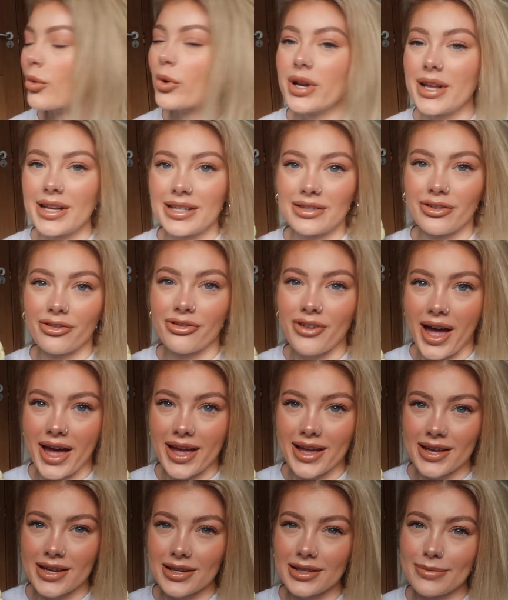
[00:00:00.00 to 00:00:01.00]
want it to
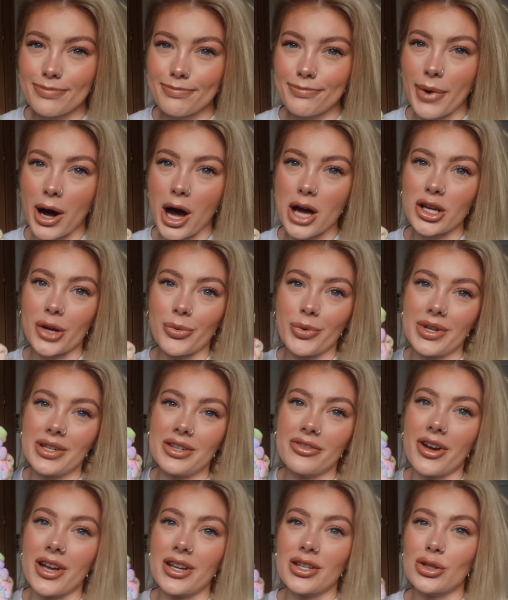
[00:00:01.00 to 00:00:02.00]
fade, but I don't want it
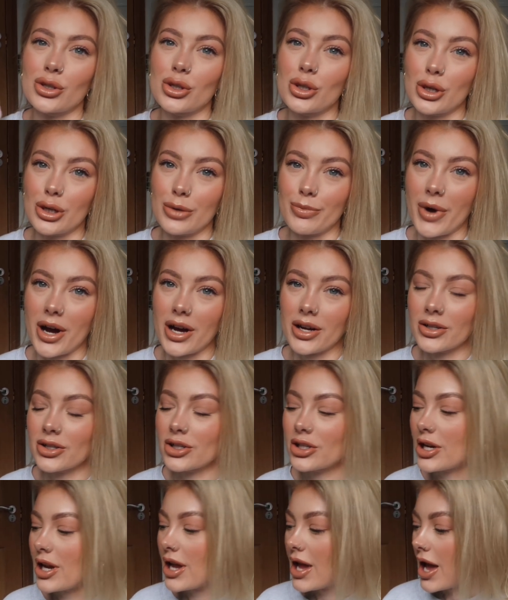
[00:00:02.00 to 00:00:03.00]
to fade too
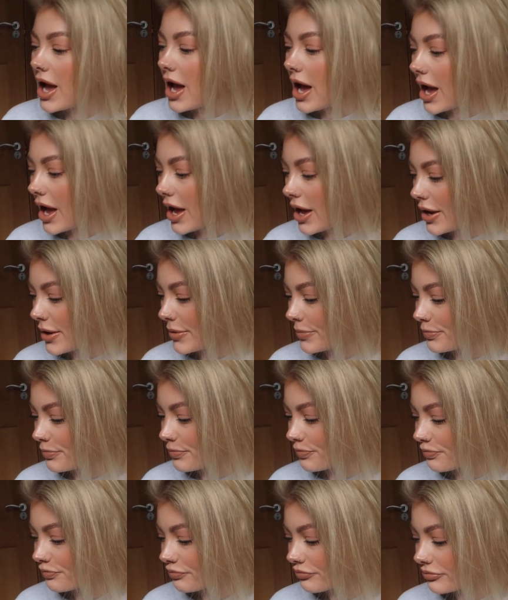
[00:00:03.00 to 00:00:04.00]
much.
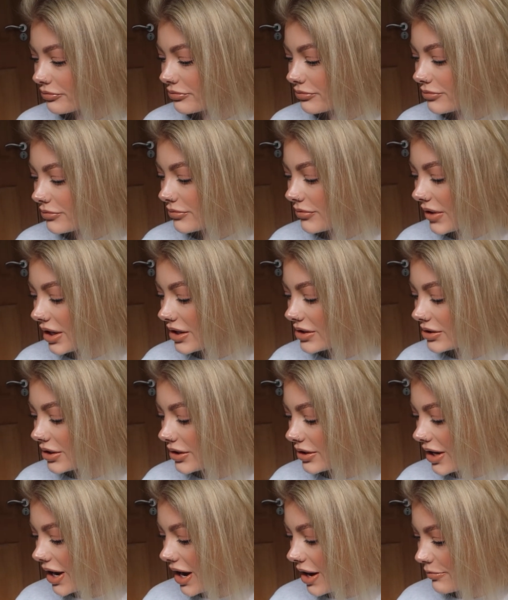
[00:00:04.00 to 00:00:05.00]
So
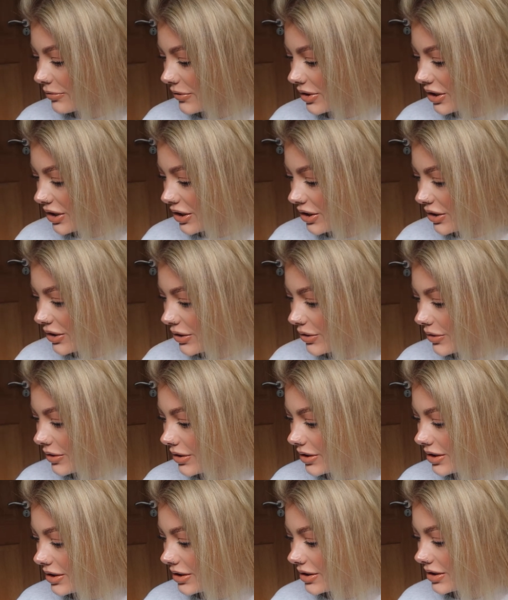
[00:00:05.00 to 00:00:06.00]
yeah, I'm going to
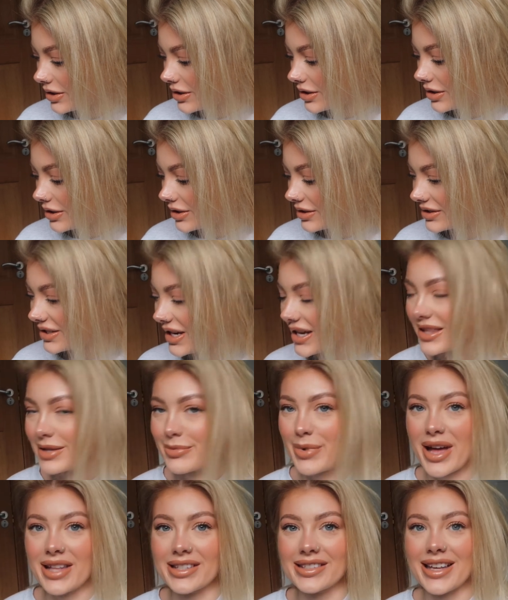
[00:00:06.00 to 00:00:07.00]
take the
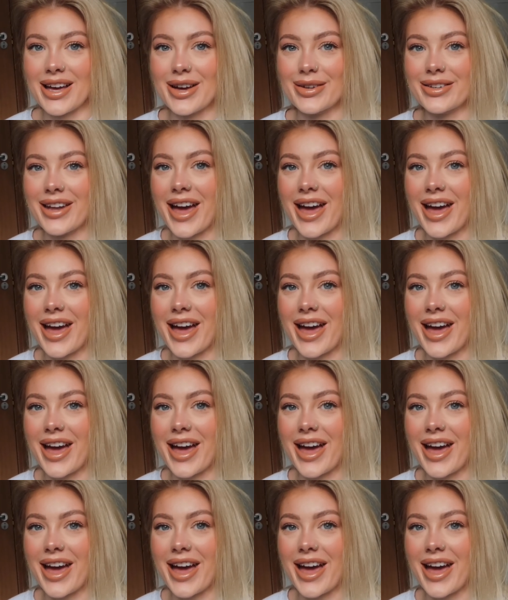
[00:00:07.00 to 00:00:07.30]
bands out